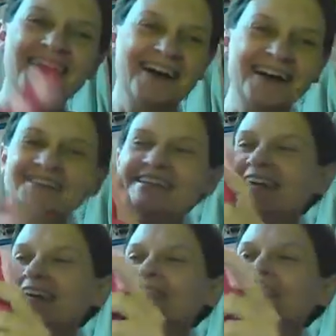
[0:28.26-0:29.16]
I'll tell
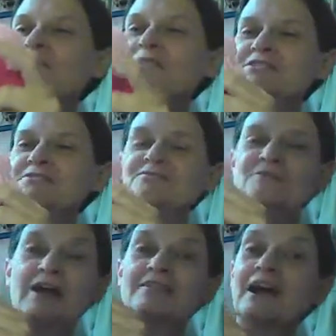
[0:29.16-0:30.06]
you that was
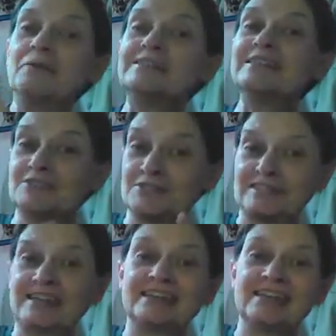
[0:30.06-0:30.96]

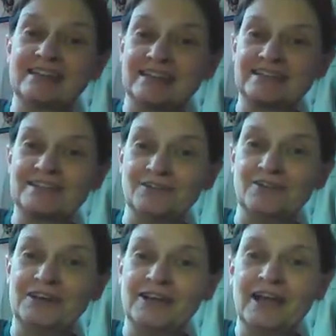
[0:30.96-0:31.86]
interesting getting these
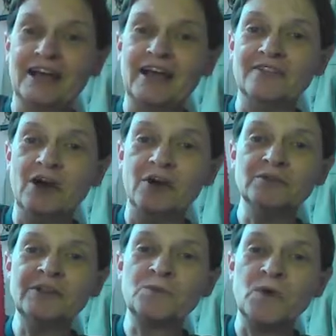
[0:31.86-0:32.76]
on. And the
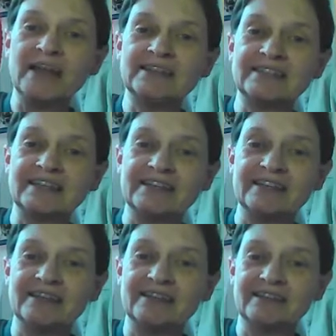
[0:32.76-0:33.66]
only way to
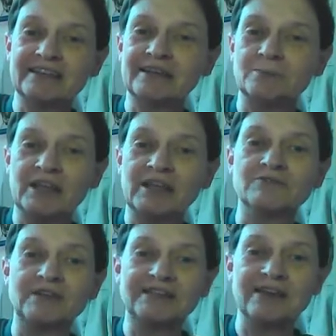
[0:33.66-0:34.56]
get them
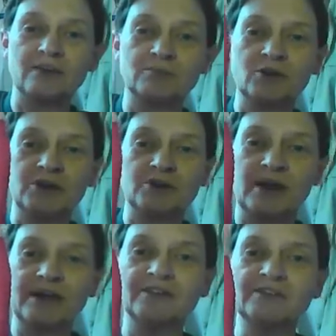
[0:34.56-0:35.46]
evened up going
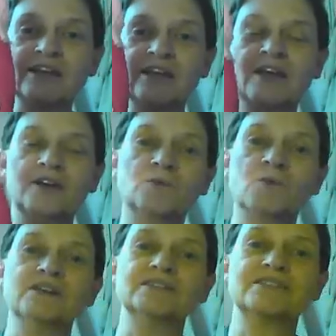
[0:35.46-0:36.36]
around
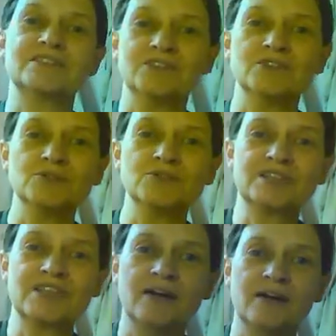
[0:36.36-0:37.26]
was to
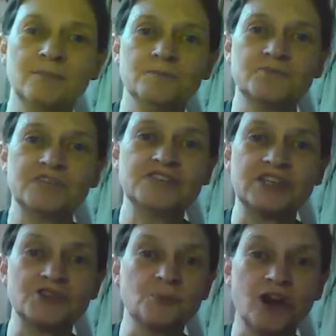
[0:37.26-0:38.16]
use
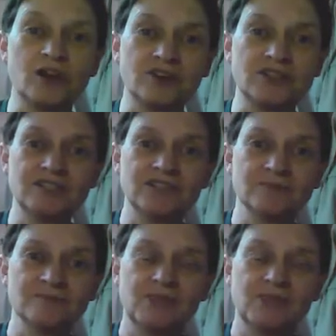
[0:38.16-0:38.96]
stitch markers,